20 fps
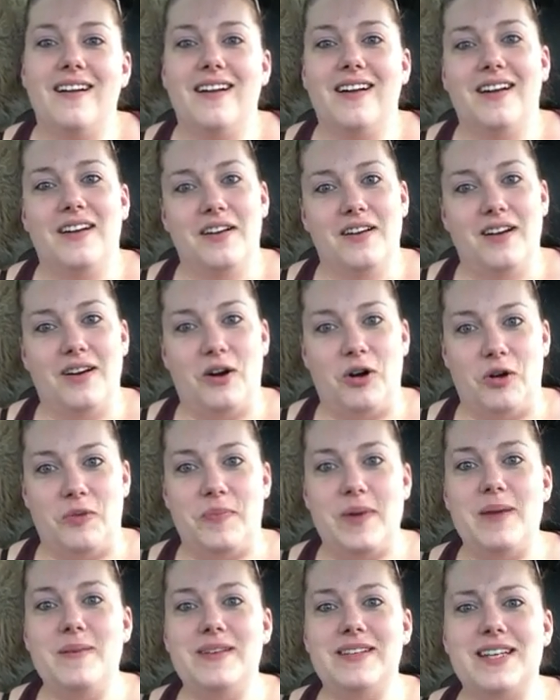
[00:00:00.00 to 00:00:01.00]
Oh,
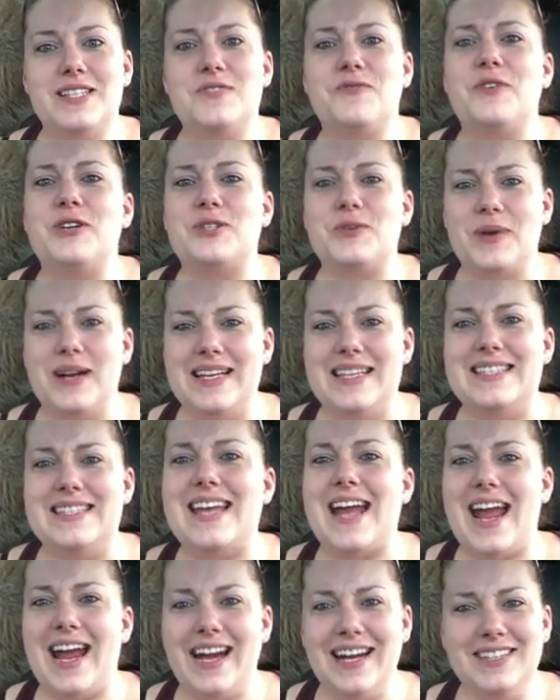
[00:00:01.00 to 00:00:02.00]
baby dust for twins,
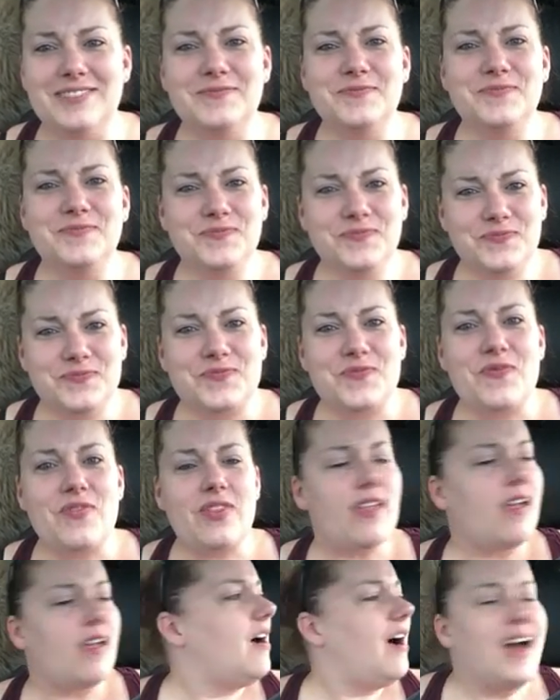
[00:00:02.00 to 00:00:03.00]
hey?
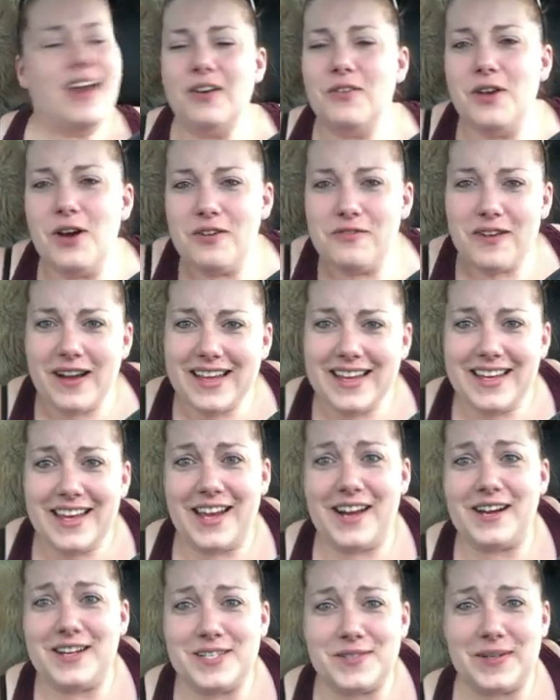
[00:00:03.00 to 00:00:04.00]
I don't know if I can
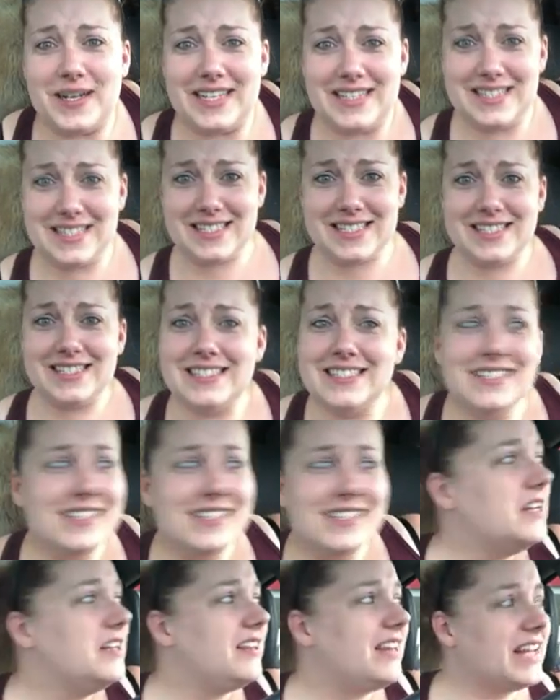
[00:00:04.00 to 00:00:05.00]
carry twins.
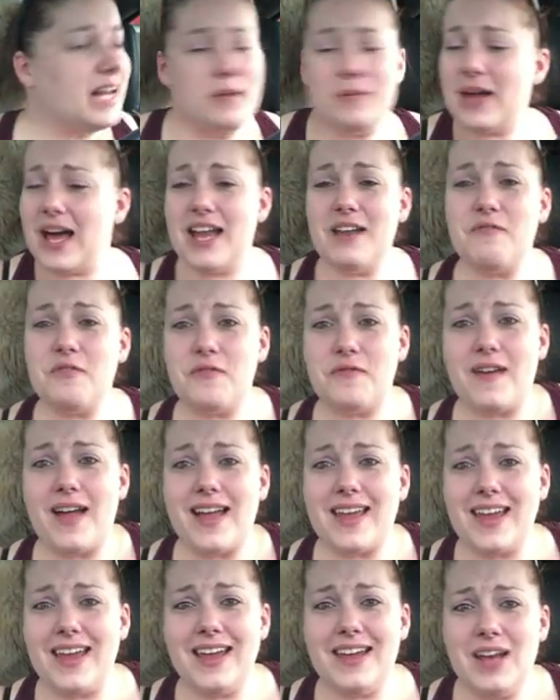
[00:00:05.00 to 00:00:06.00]
Like, I'm kind of a fat
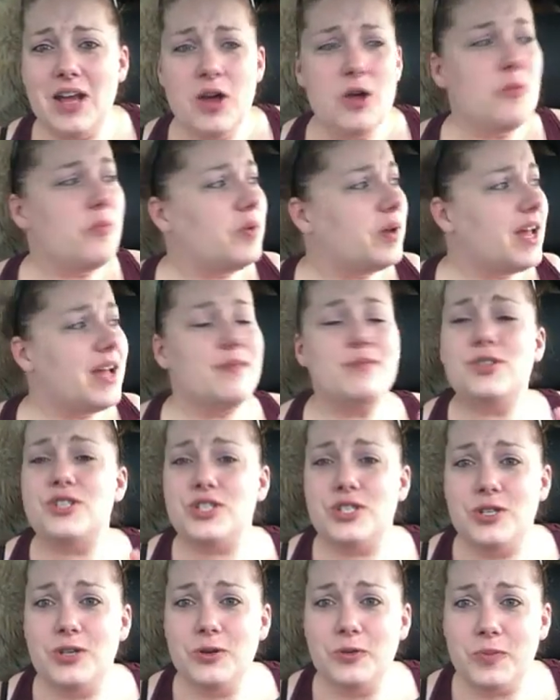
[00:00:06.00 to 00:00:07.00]
kid, but I'm
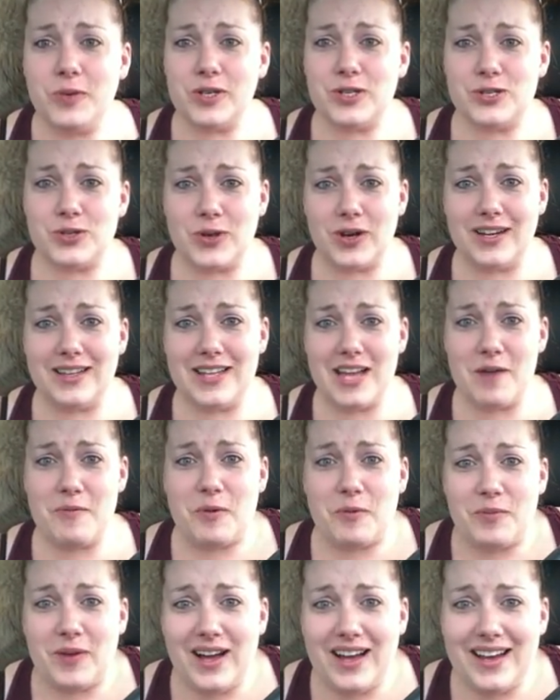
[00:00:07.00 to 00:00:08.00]
super short in the upper
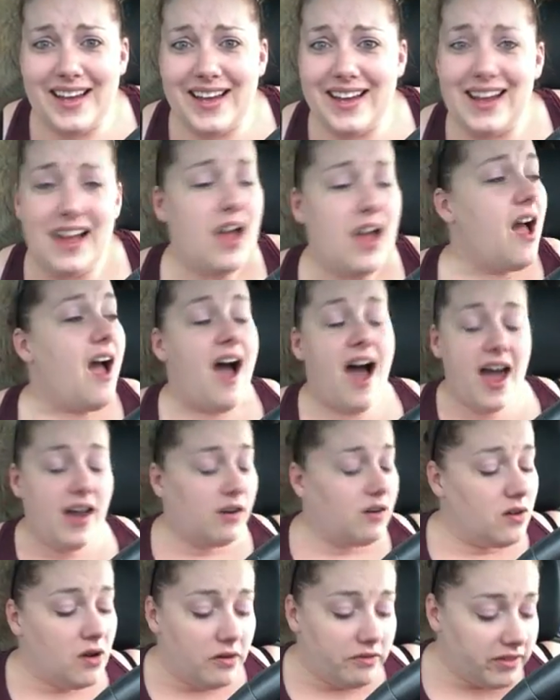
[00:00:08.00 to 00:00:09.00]
body. I don't
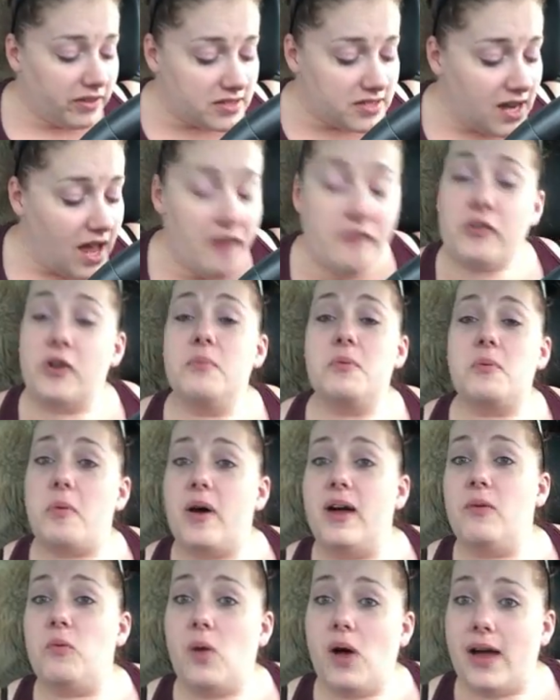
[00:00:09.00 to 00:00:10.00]
know if there's enough room to
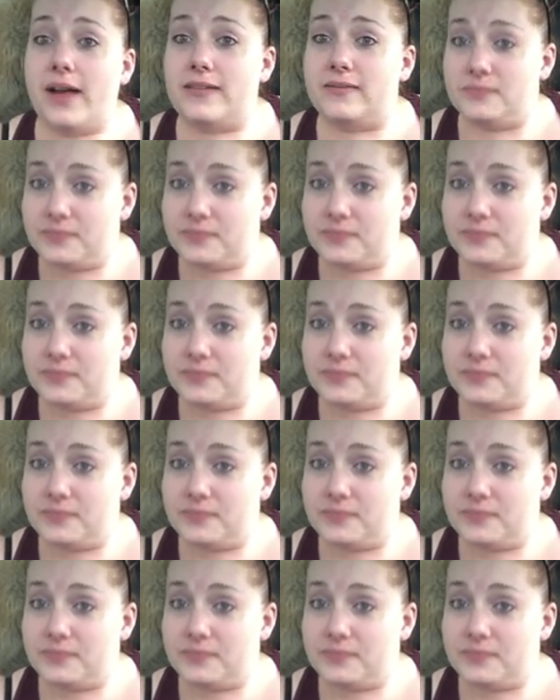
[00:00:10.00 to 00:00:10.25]
put one.